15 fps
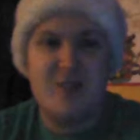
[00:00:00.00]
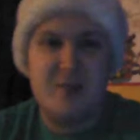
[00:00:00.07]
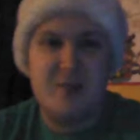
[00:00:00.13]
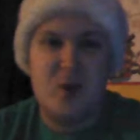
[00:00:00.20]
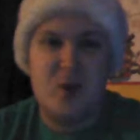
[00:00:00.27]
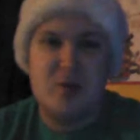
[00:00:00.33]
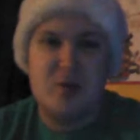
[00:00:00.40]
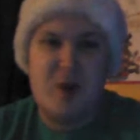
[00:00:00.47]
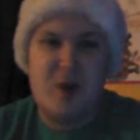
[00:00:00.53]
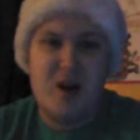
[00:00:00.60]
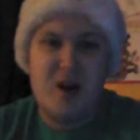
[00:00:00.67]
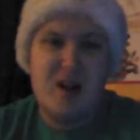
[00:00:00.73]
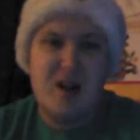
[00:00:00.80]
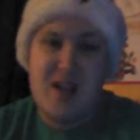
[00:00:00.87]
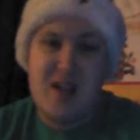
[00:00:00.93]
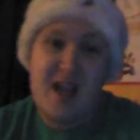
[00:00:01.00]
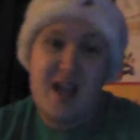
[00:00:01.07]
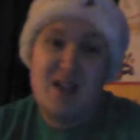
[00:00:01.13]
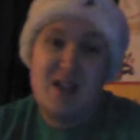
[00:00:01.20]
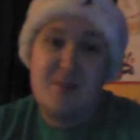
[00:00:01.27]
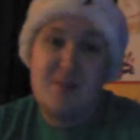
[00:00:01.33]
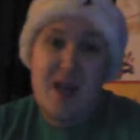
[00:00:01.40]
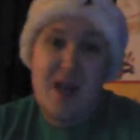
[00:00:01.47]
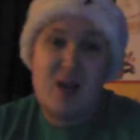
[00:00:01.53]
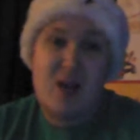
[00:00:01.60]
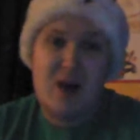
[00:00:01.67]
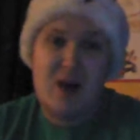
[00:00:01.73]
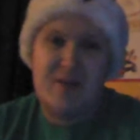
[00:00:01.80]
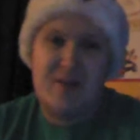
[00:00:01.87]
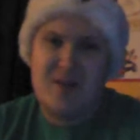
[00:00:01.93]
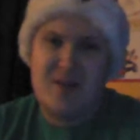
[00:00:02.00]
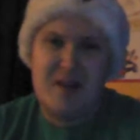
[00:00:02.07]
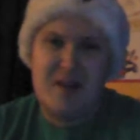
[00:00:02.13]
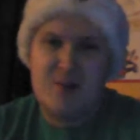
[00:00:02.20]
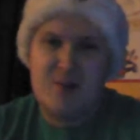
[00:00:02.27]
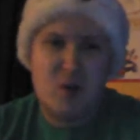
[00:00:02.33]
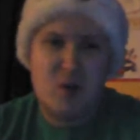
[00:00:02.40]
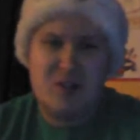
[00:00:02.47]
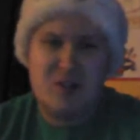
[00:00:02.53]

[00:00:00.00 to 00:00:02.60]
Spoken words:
most part, and it paid off. Of course,